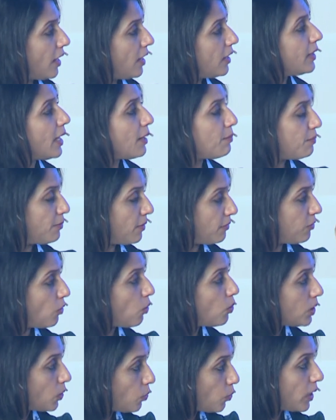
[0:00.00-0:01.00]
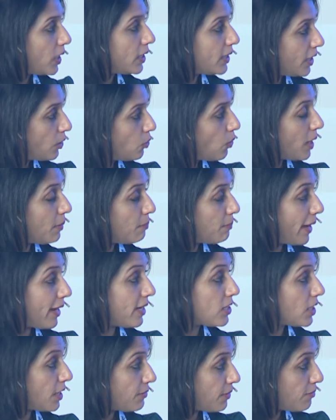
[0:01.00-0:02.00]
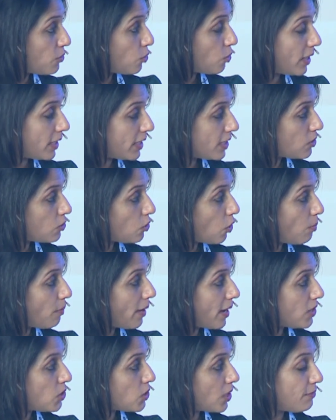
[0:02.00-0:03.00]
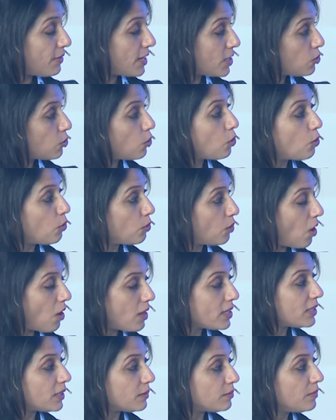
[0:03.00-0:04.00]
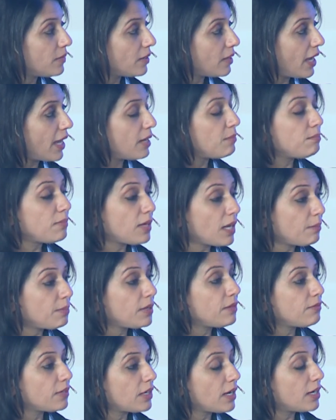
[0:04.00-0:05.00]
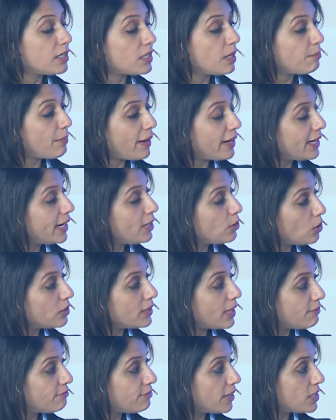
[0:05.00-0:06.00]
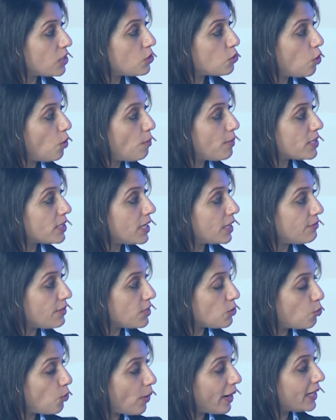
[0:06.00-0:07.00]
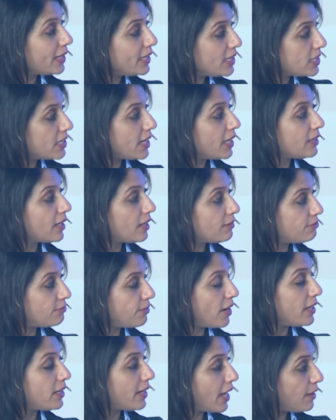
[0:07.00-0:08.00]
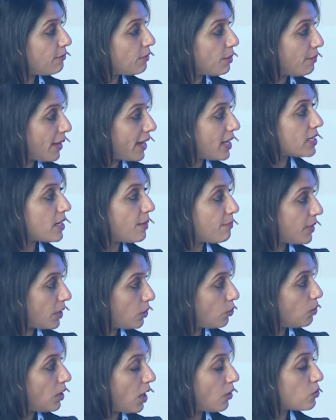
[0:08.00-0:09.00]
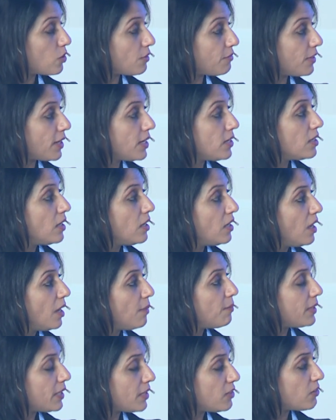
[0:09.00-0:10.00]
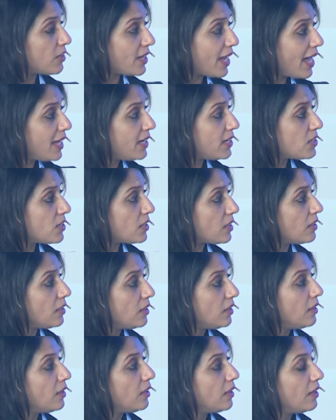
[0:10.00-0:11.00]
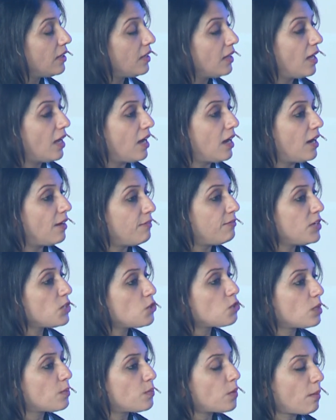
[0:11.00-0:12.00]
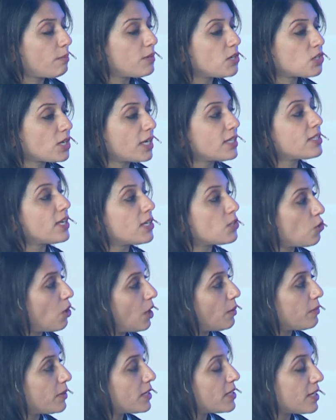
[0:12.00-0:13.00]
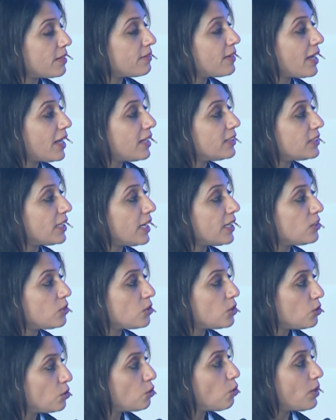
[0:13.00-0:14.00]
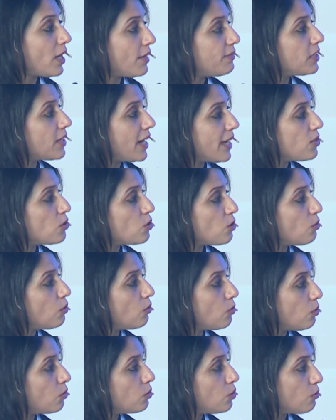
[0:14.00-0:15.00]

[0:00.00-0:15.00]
That before the world they go and paint that we've donated so much and we are so awesome, and maybe we are dependent on that fund so much that we quietly take that fund and we make something good out of it. But in reality, we should probably shun such corporates away and say, you don't have the right to do